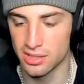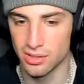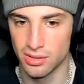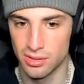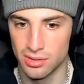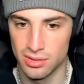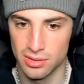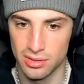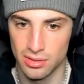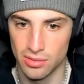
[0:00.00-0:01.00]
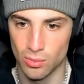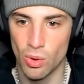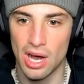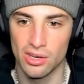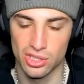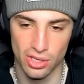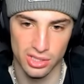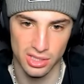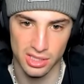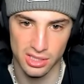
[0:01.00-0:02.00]
little Wild Charge
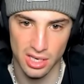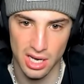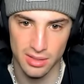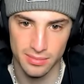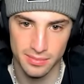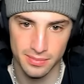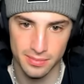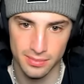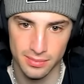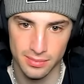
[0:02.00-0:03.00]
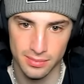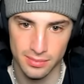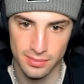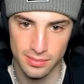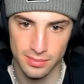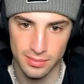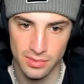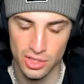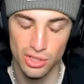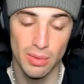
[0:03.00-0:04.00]
in this slot.
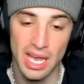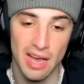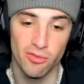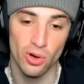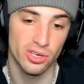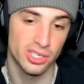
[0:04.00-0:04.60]
Because you might have Water